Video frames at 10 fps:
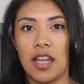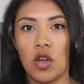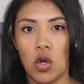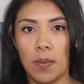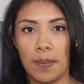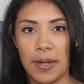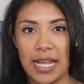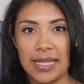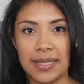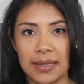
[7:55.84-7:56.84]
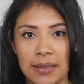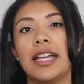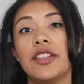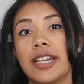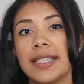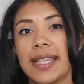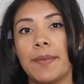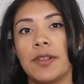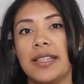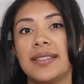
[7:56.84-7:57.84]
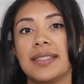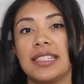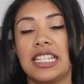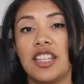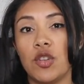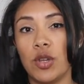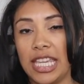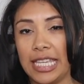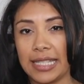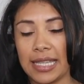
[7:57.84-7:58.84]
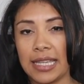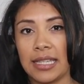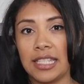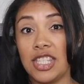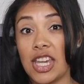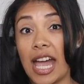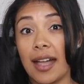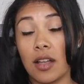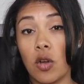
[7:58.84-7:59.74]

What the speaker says: de compras? Another example is, did you eat? ¿Ya